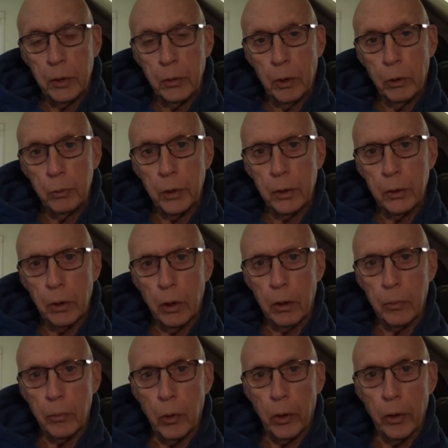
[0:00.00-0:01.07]
hope to
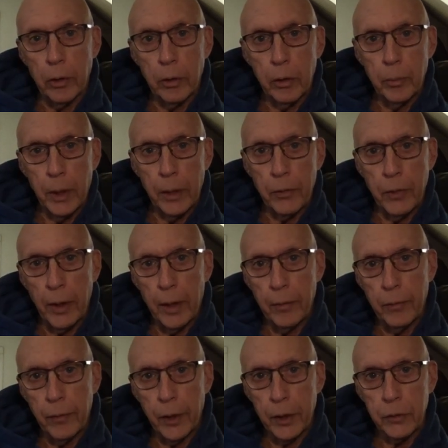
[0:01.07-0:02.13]
talk more about that.
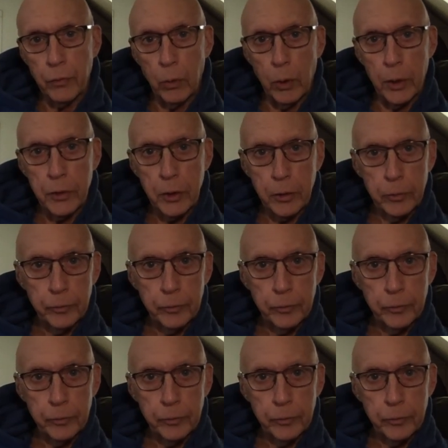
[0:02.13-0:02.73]
Thanks for watching.